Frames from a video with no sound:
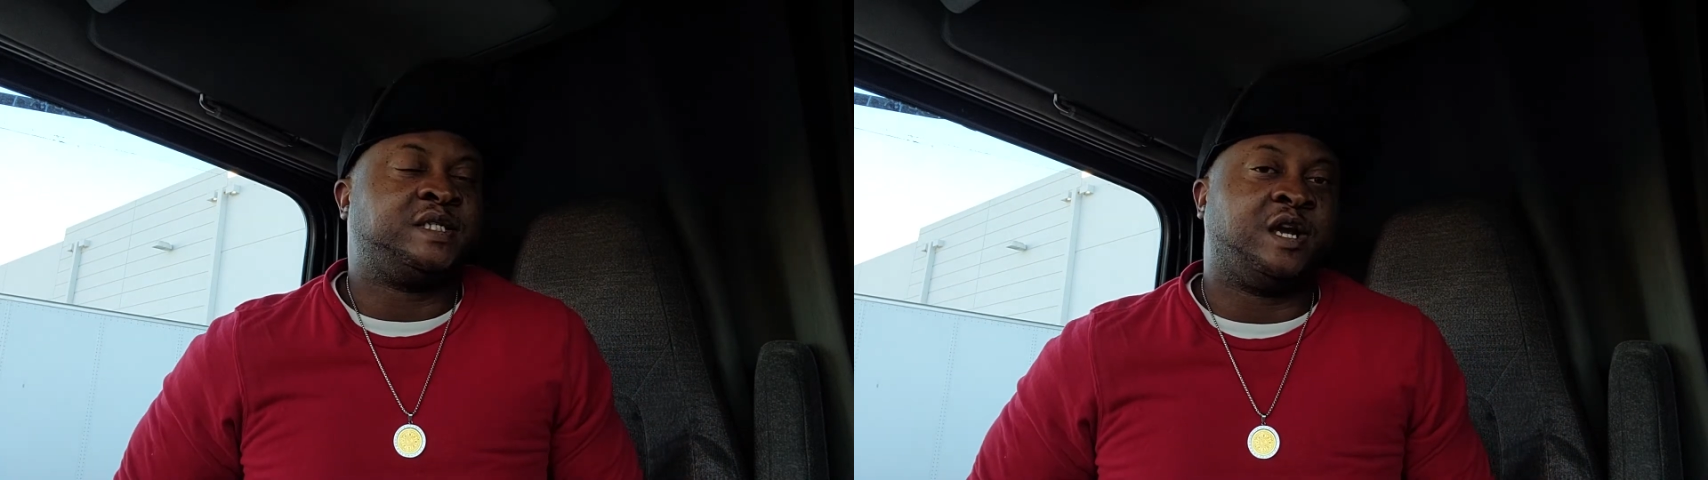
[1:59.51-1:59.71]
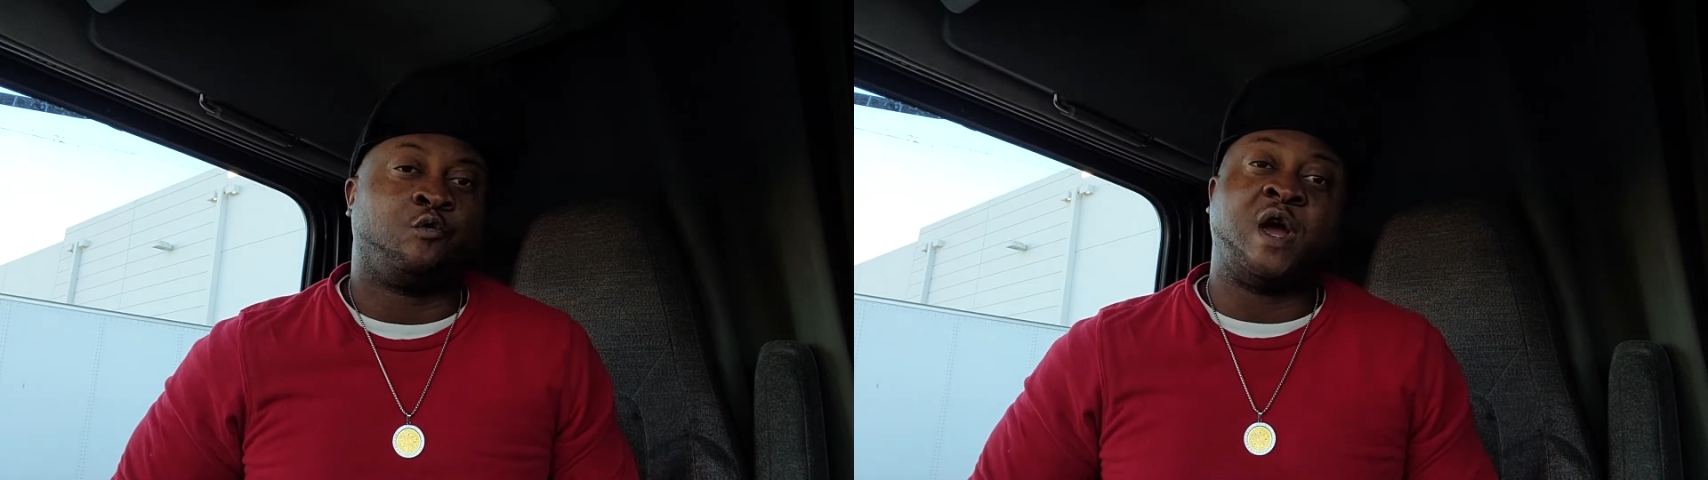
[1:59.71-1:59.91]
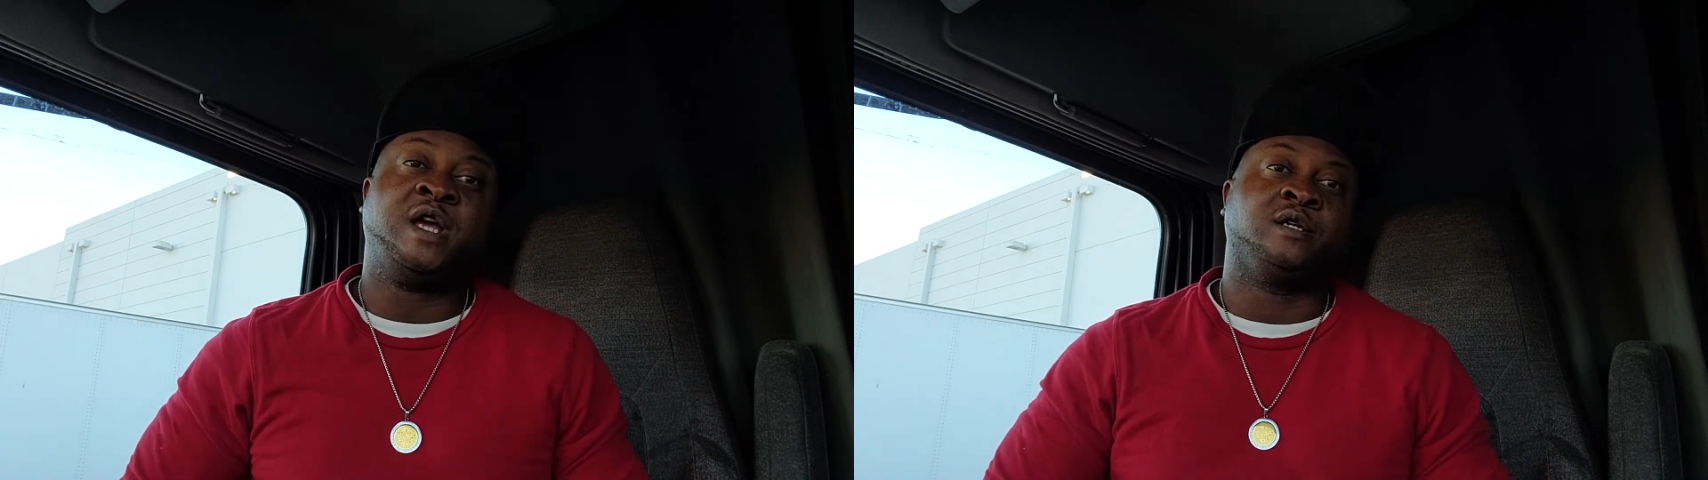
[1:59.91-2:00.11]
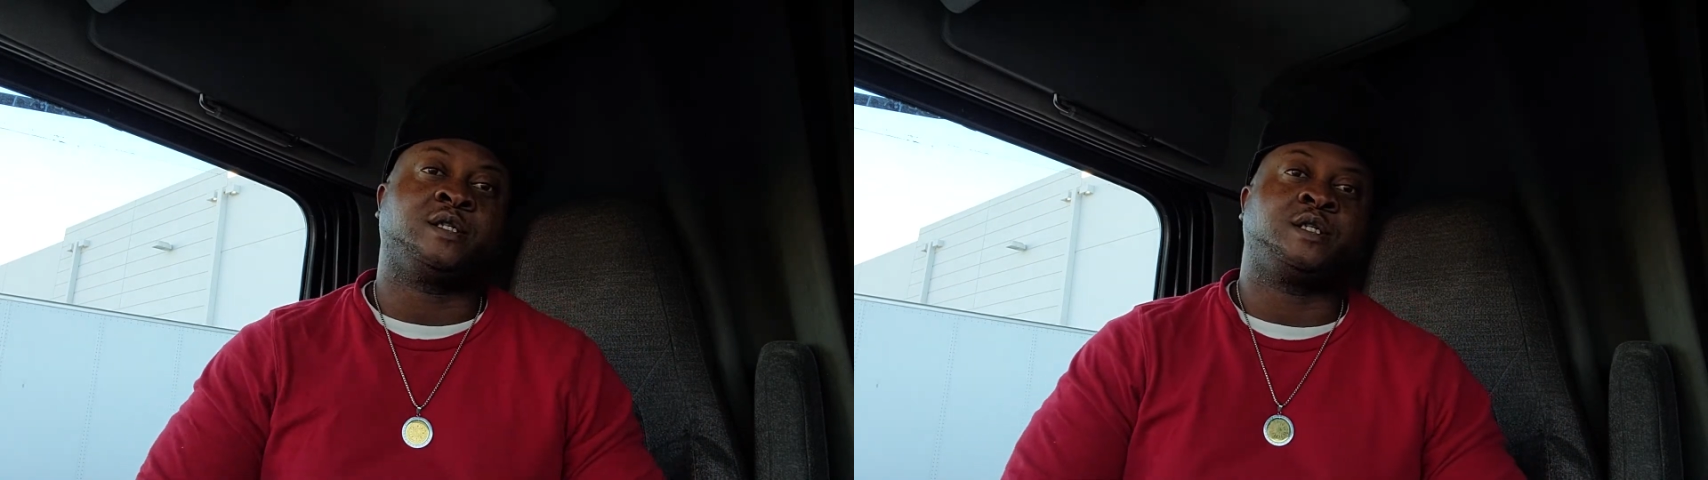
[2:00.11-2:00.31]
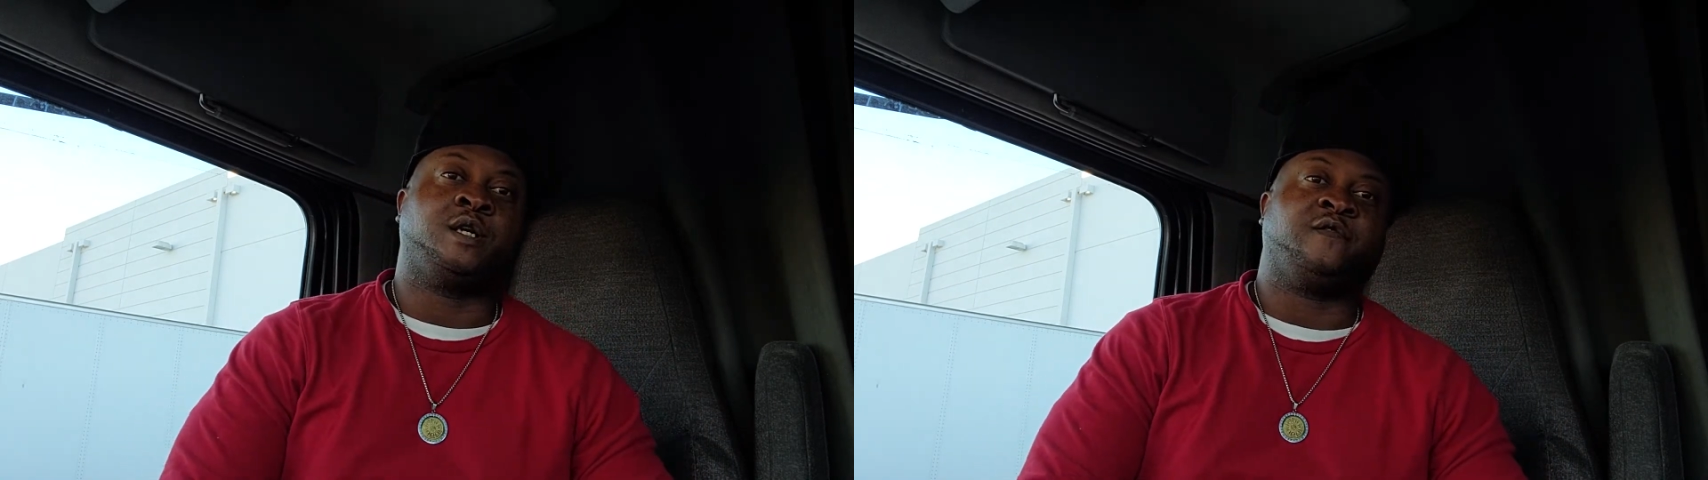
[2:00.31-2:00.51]
that Reagan
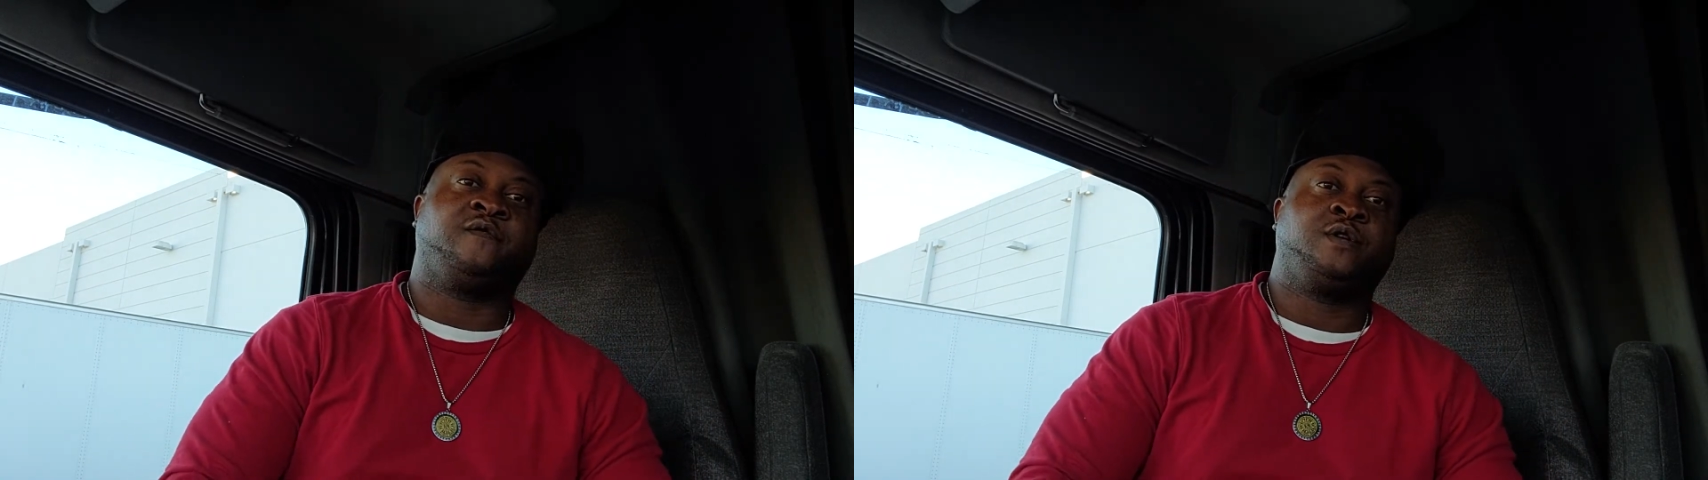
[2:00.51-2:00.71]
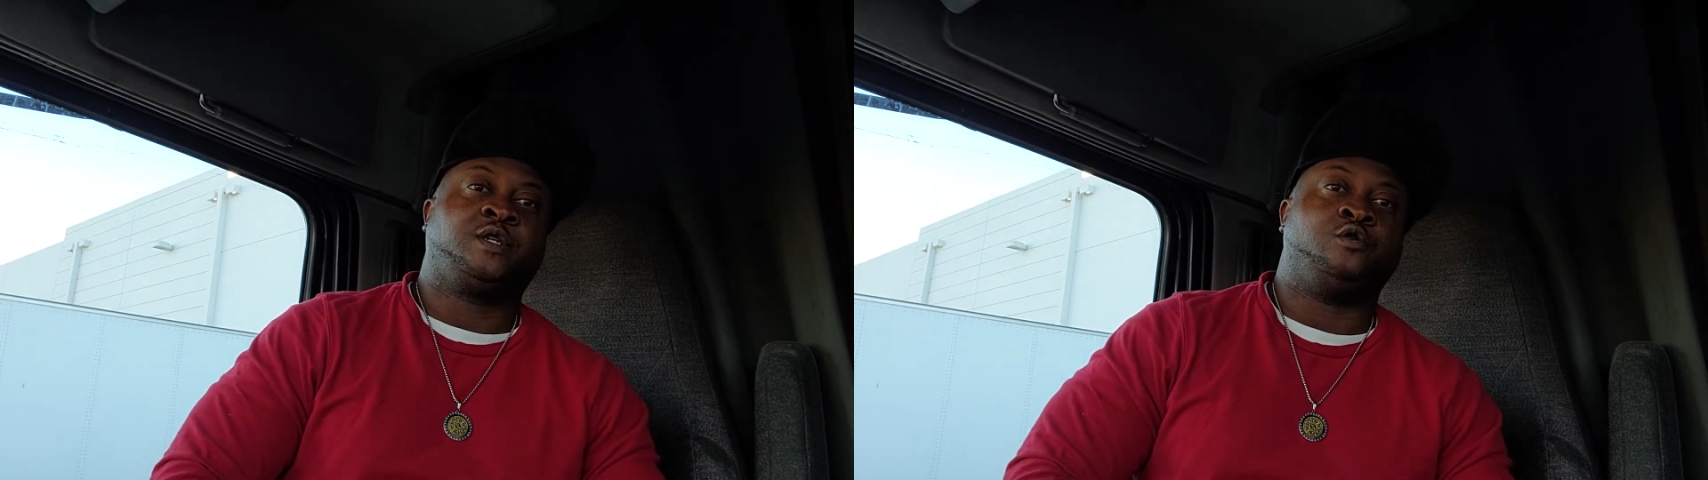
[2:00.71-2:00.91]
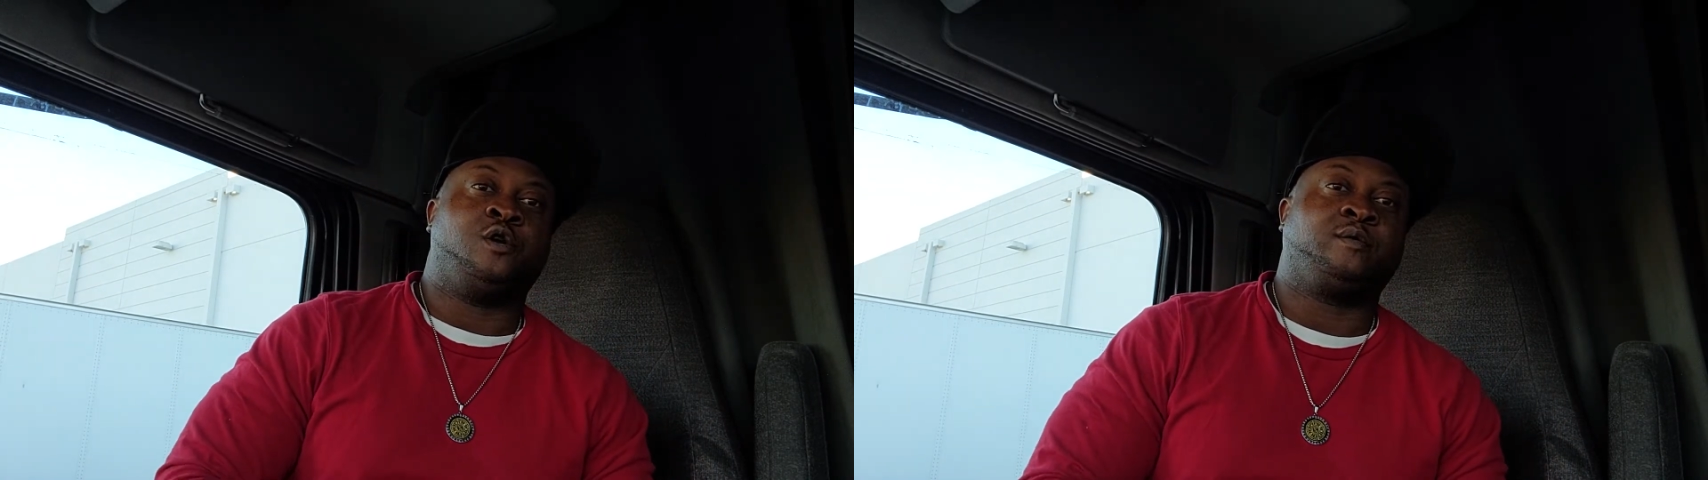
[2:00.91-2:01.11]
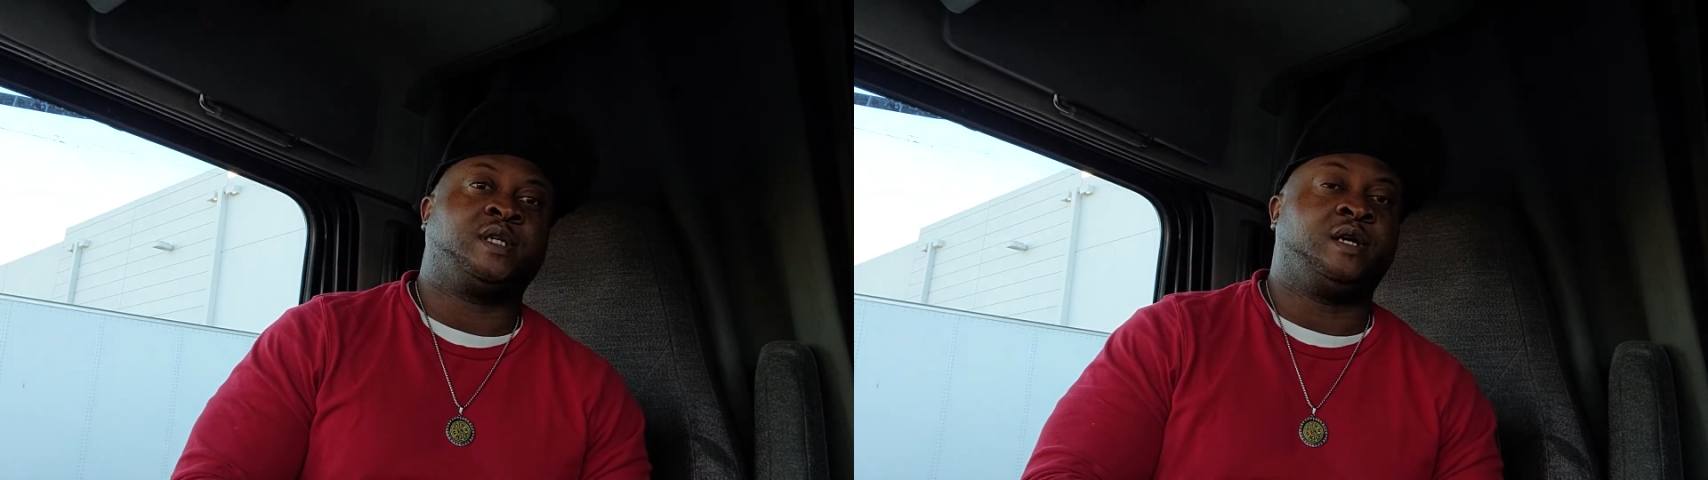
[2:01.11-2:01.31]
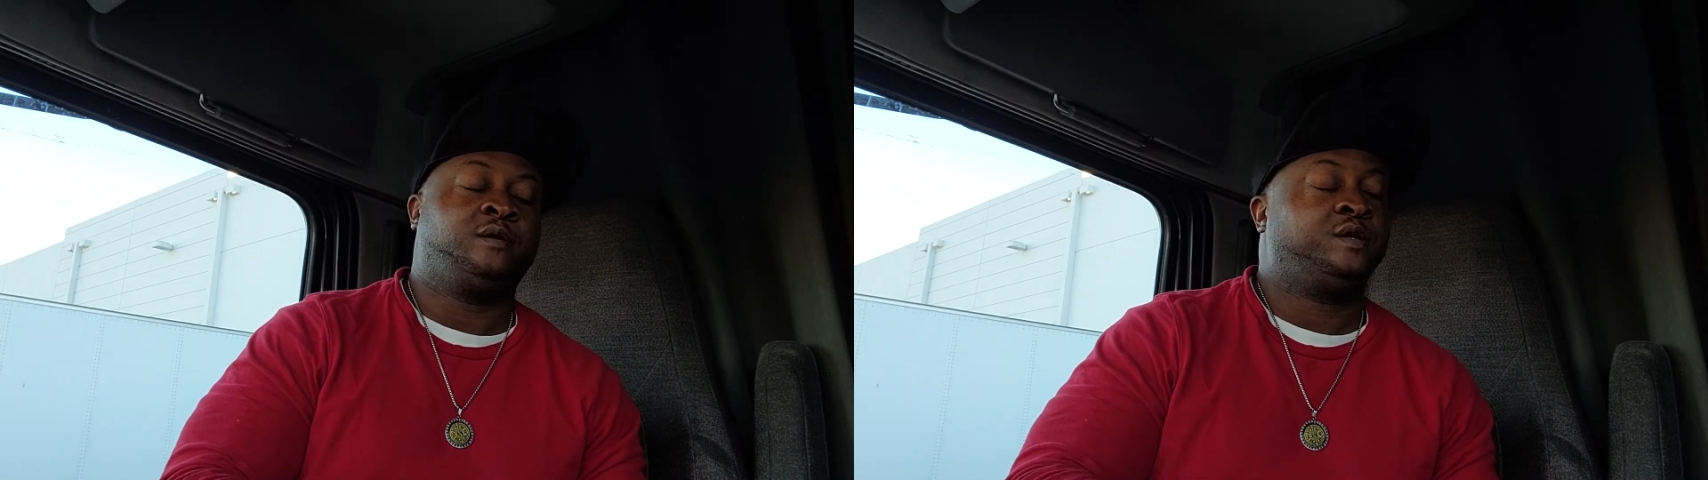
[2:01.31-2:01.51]
stuff. You know what I'm
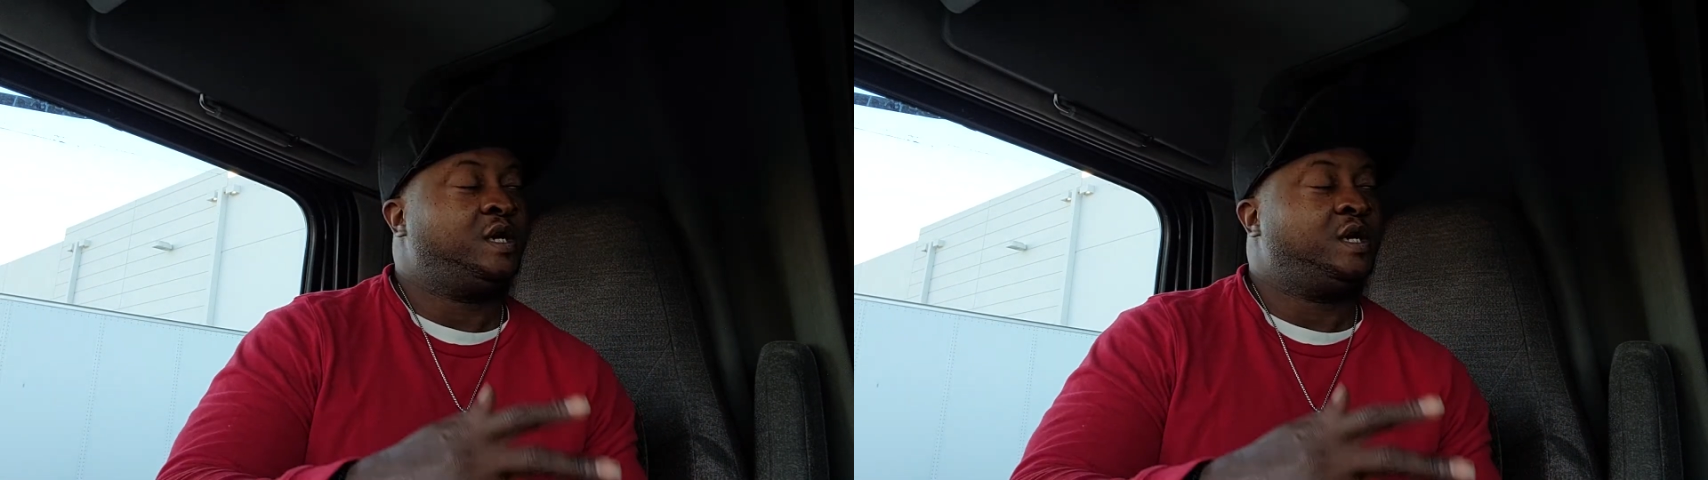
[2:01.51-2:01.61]
saying?